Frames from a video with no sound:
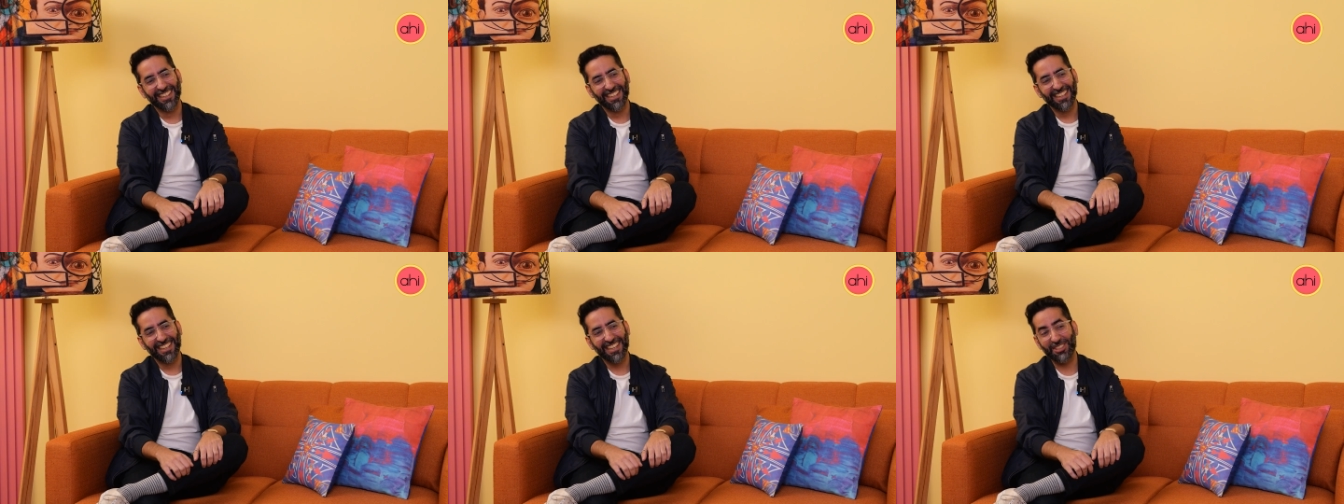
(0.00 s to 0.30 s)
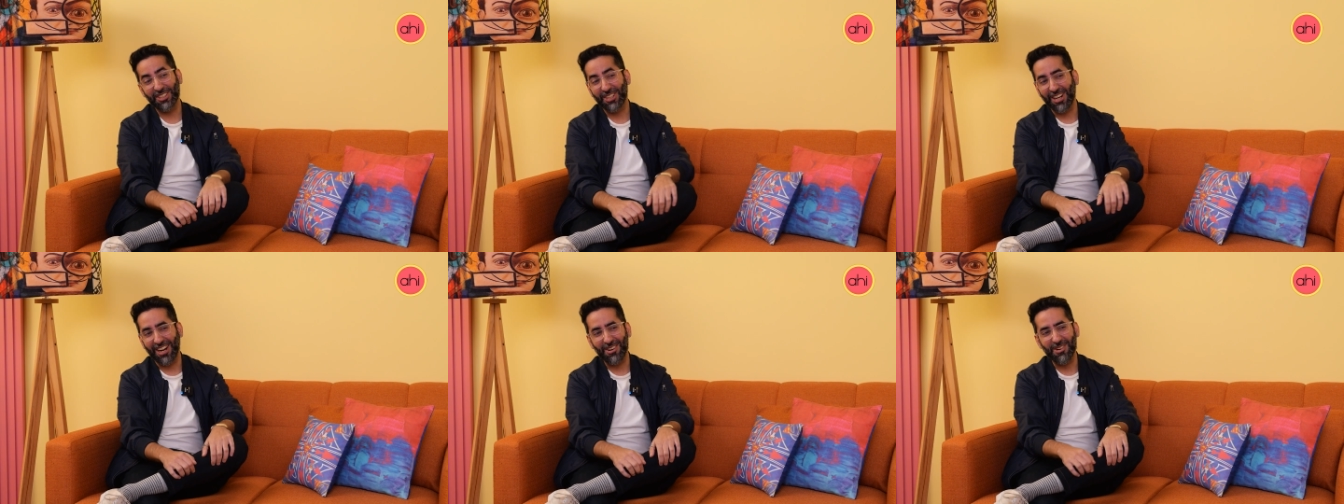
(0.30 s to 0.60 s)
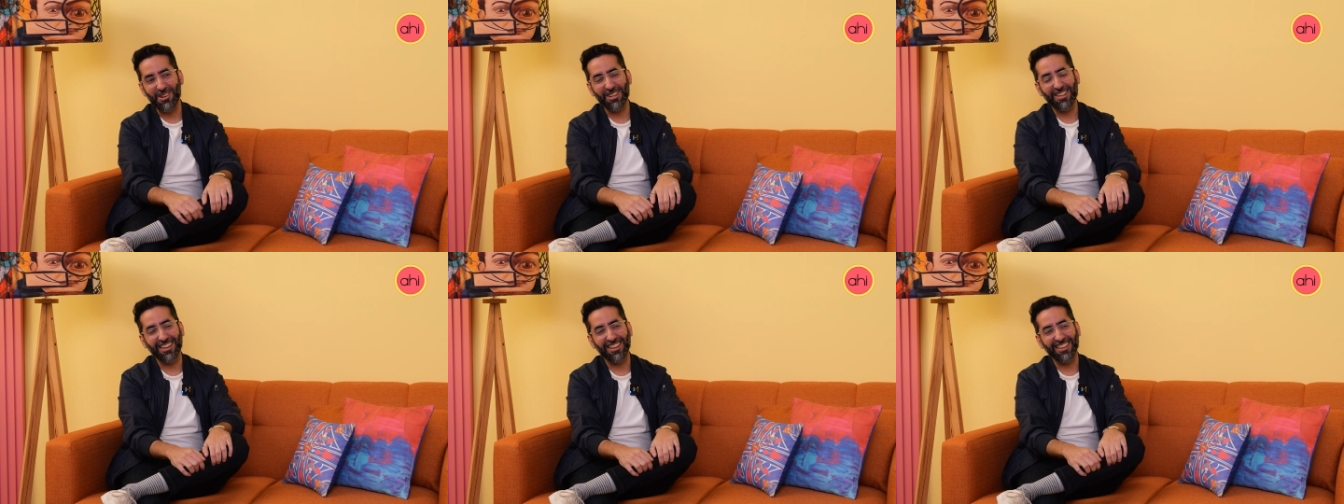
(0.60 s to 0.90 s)
Is it
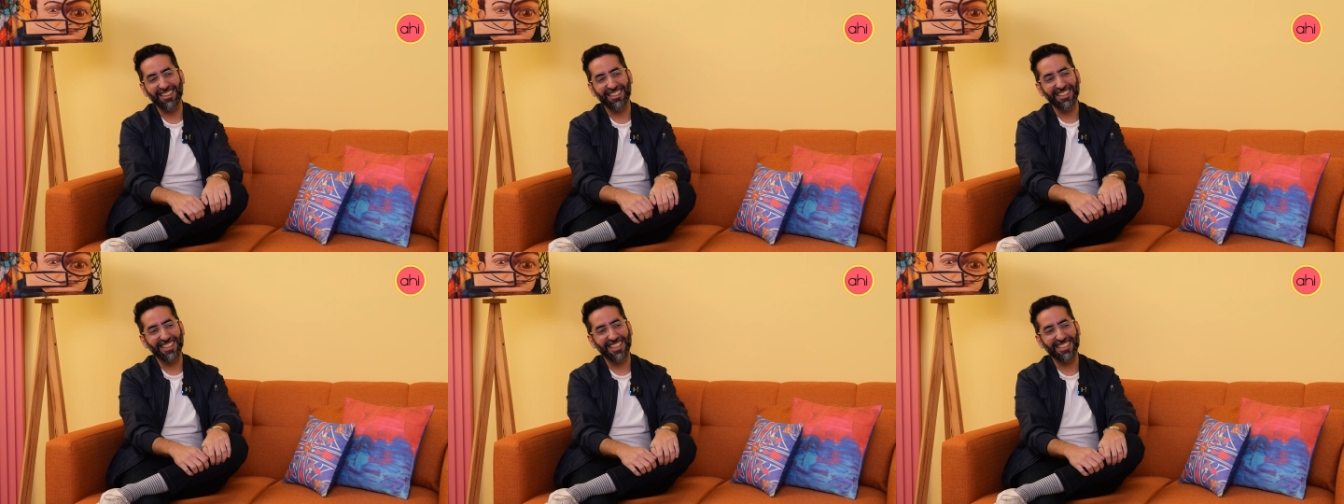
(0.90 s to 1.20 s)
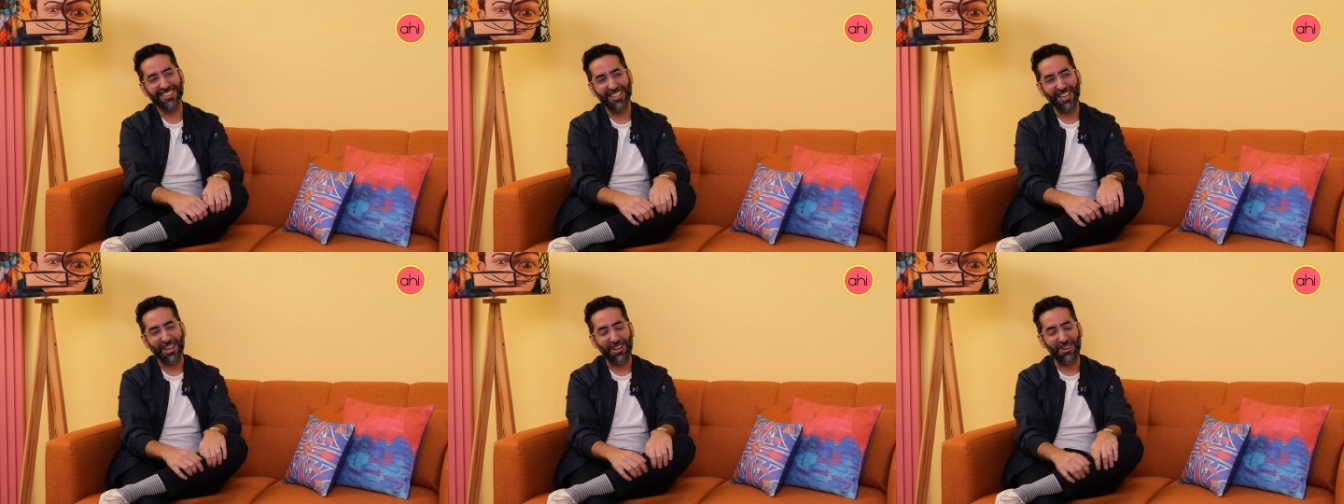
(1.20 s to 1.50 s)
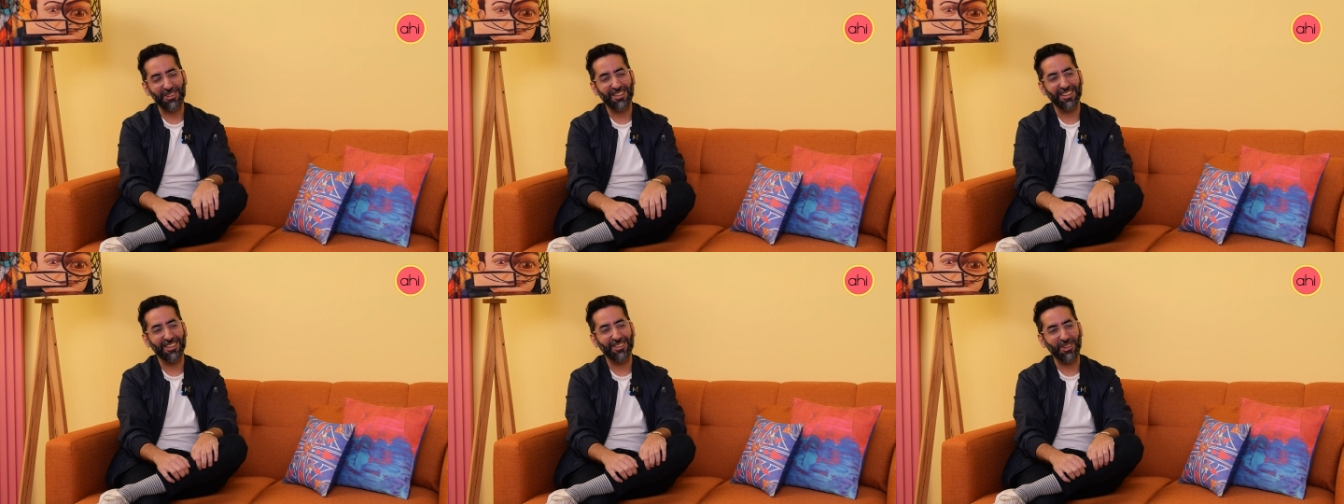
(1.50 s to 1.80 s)
our turn? Is it
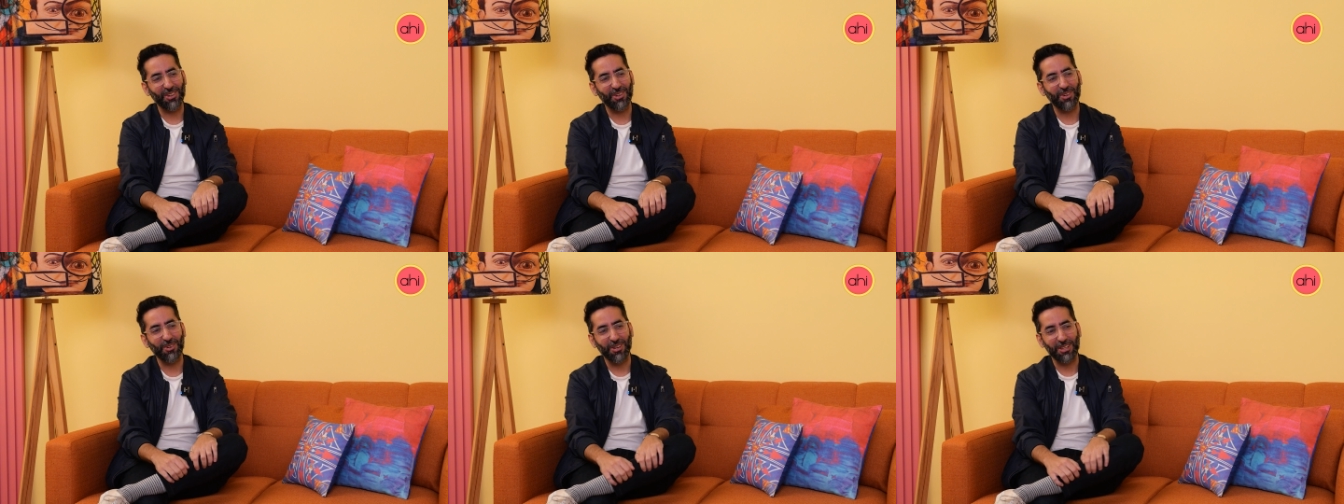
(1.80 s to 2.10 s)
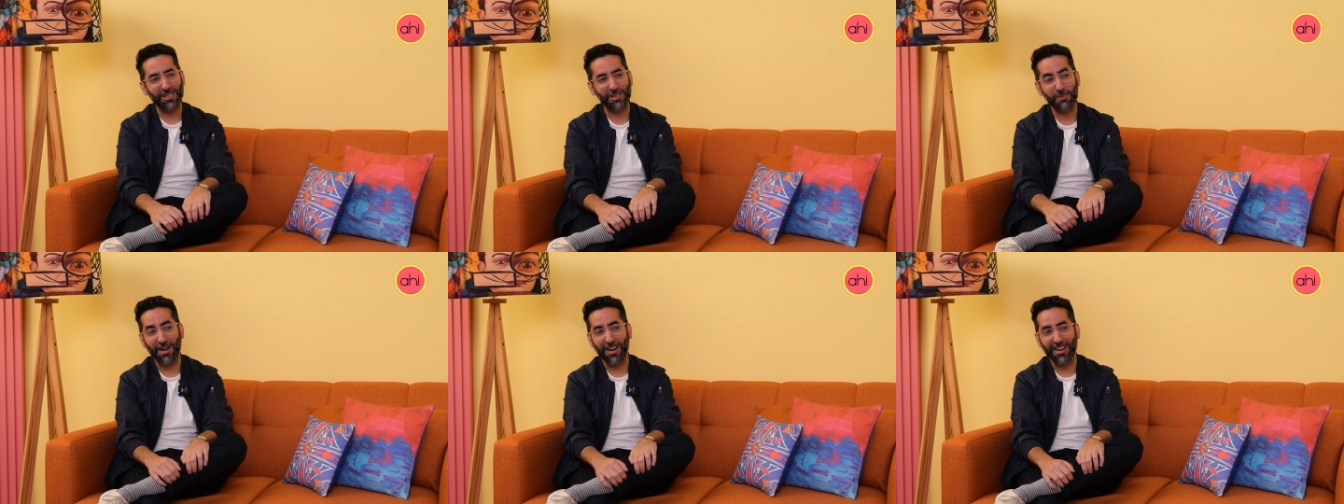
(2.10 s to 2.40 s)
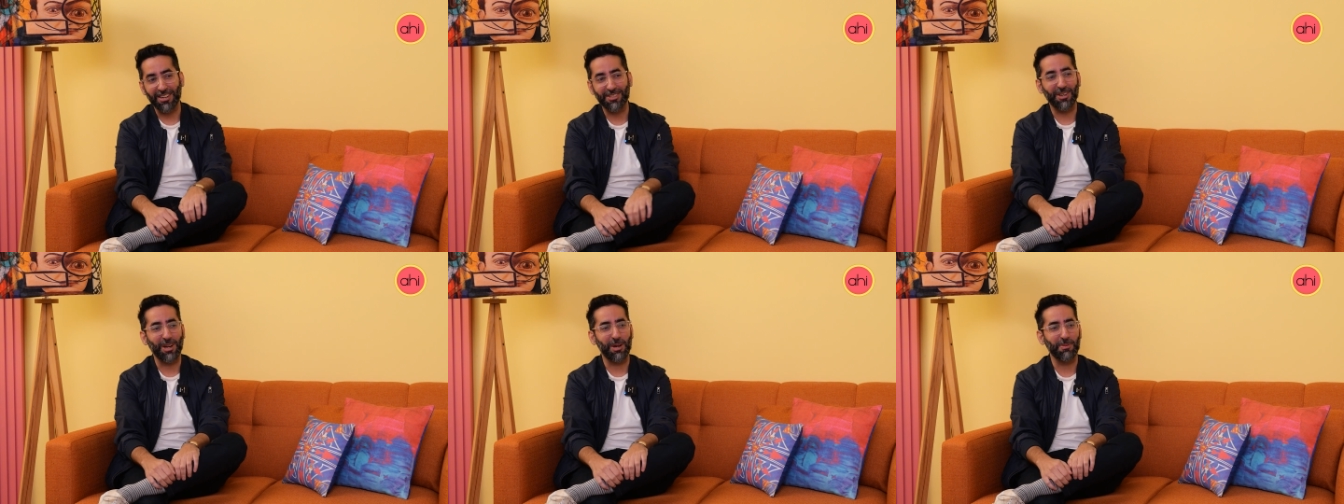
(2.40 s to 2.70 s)
our turn to do a
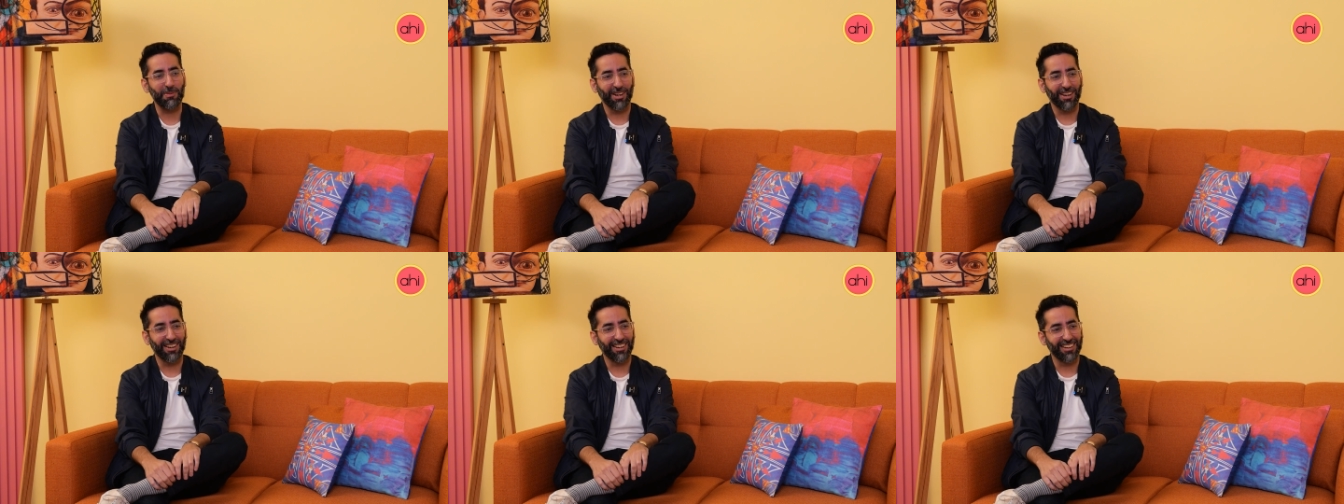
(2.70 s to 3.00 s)
spy drama